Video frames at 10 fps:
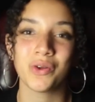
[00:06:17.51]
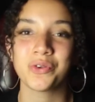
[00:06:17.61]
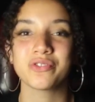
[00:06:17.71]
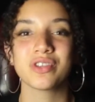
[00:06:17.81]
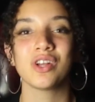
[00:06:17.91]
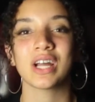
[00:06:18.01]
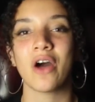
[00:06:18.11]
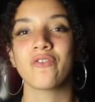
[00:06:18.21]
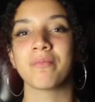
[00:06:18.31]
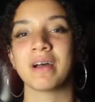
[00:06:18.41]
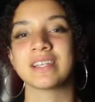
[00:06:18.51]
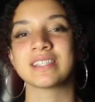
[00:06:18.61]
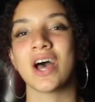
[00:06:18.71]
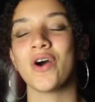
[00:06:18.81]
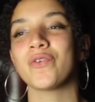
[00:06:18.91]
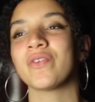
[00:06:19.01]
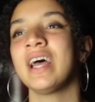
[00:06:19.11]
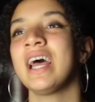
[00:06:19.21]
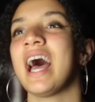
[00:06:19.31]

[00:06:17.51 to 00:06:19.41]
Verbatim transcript: not just to look out for myself